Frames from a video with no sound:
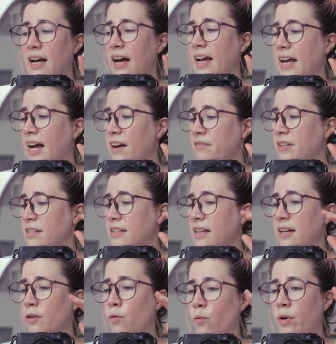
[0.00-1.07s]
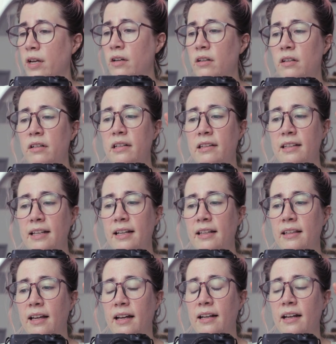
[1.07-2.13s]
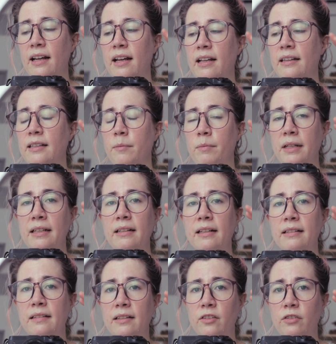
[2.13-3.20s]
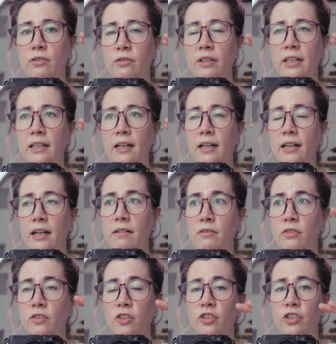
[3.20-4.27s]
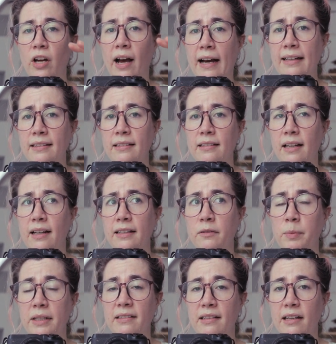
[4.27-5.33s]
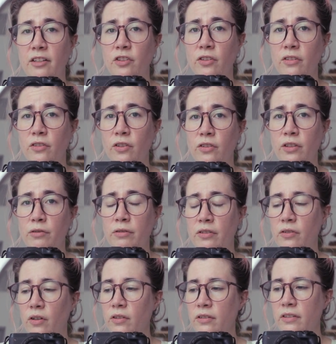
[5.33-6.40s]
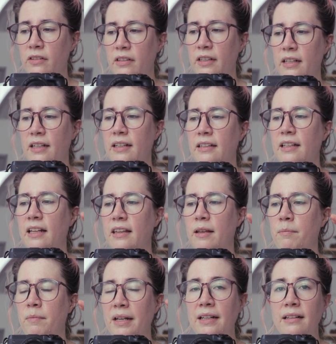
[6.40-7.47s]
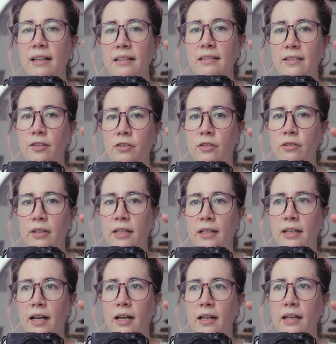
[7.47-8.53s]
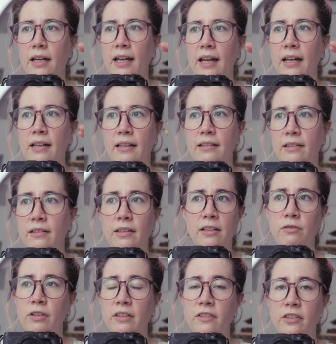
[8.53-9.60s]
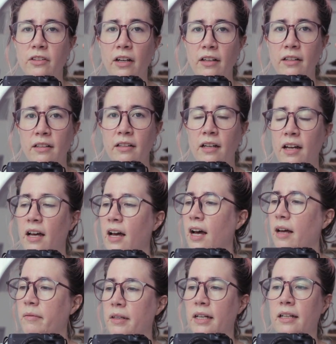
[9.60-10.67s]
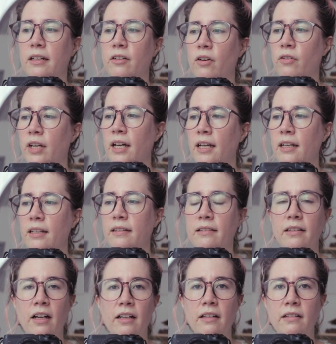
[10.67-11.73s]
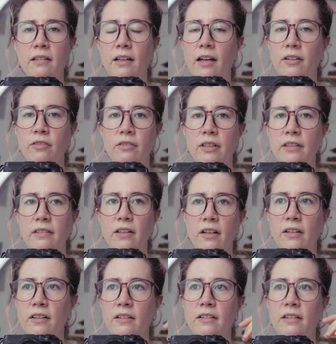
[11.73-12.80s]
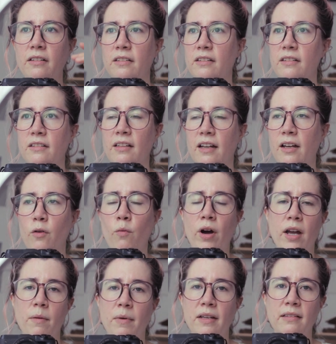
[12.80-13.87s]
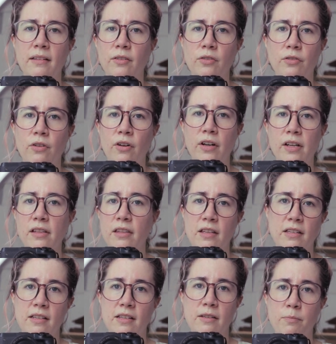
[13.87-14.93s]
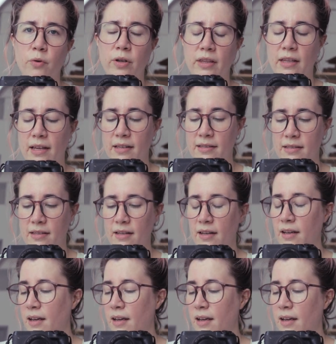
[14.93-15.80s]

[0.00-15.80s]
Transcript: I have this like weird thing that the minute I start drawing, I have such high expectations on the results that the minute I start drawing and the drawings suck, I'm like, okay, it's done. I already suck. This is like, why am I still drawing? This is pointless.